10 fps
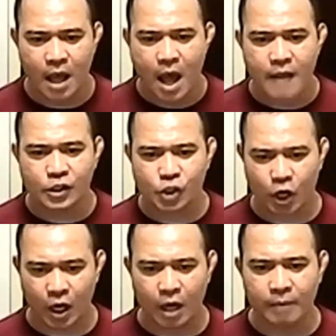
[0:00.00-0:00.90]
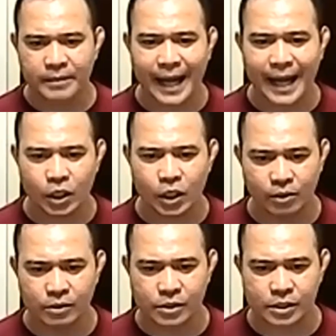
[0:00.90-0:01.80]
term that
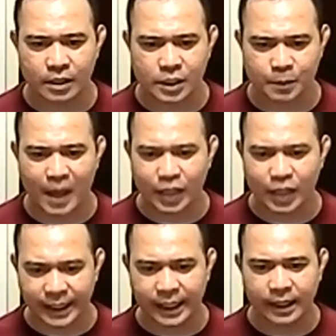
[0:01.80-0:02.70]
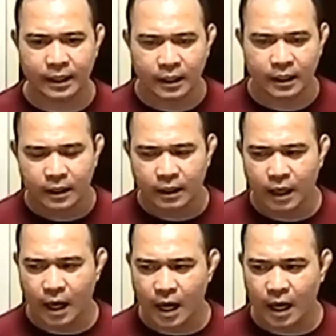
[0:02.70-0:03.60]
used, especially
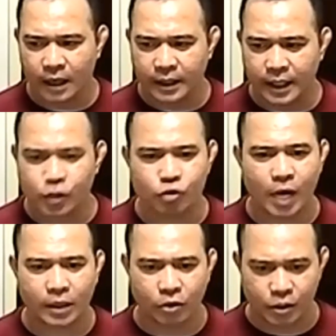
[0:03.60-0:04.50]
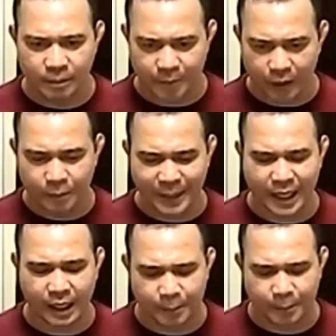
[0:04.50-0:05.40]
the instructors in
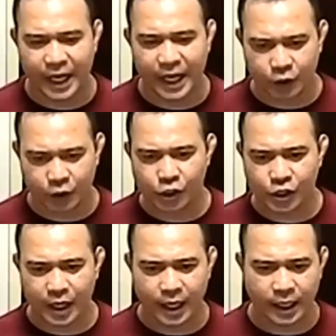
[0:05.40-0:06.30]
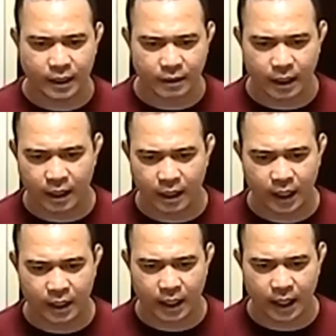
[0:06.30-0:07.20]
PTKWF
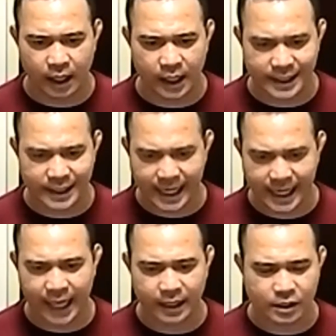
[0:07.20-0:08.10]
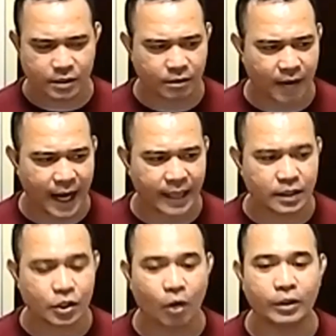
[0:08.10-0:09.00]
in the States, right? So
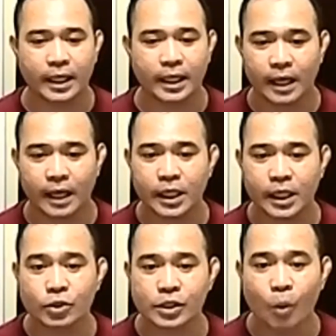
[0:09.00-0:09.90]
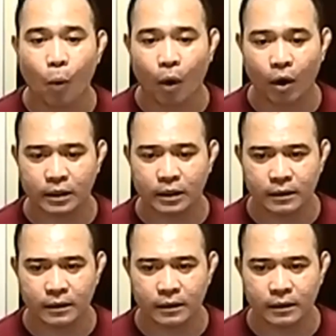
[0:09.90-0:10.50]
they use the word